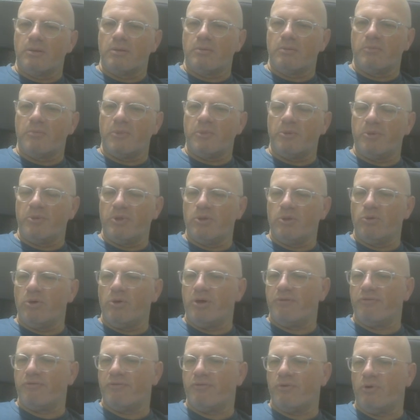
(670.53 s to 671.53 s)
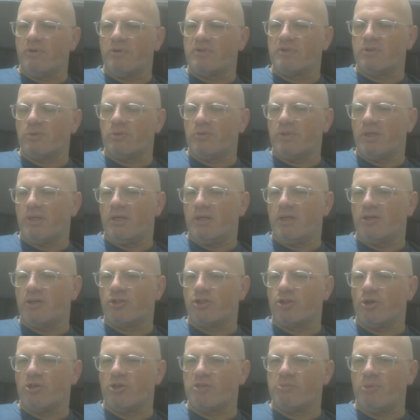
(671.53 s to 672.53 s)
Maybe you have also the
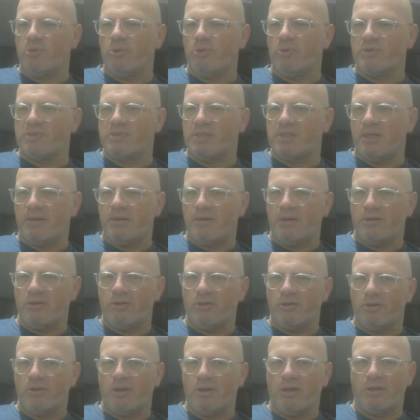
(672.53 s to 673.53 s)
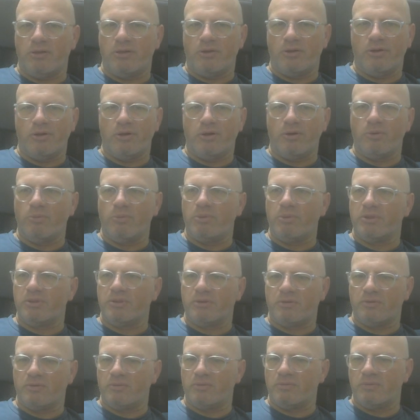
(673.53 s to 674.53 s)
shorts bonus. I don't know, but
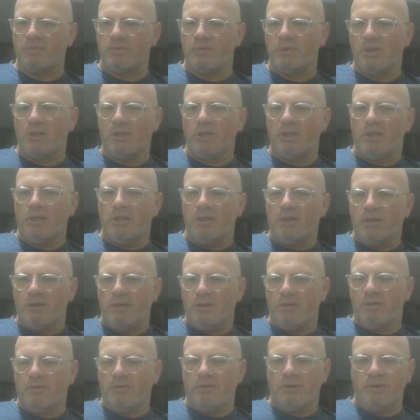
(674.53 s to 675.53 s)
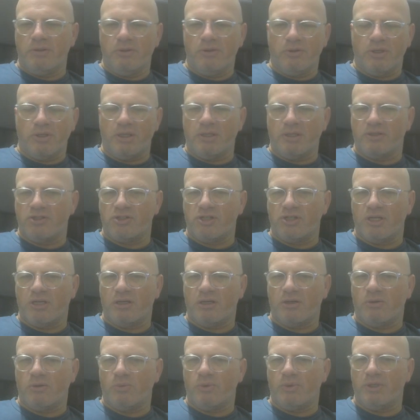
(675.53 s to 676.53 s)
you can check
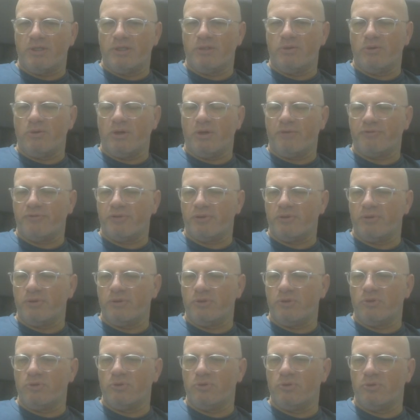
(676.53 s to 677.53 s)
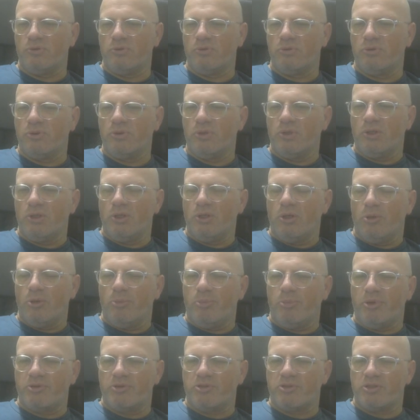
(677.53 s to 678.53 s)
after you
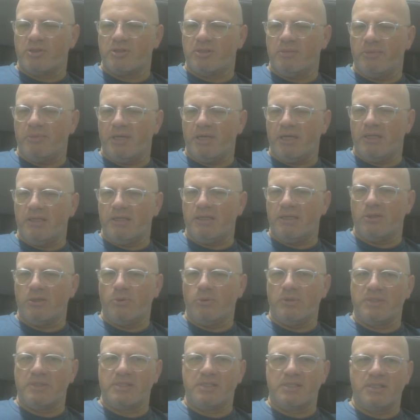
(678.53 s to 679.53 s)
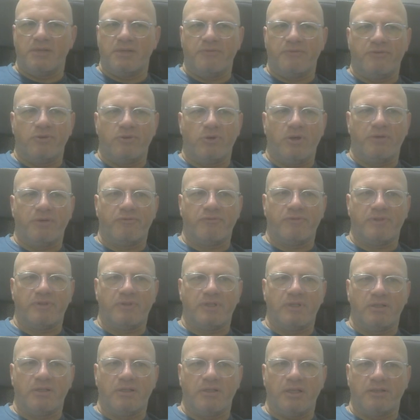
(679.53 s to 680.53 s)
purchase the Mega Link. You will see if you have
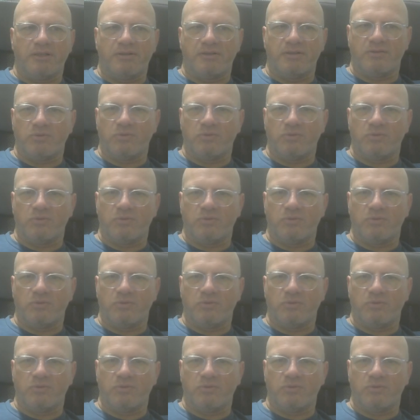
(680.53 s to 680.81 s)
that as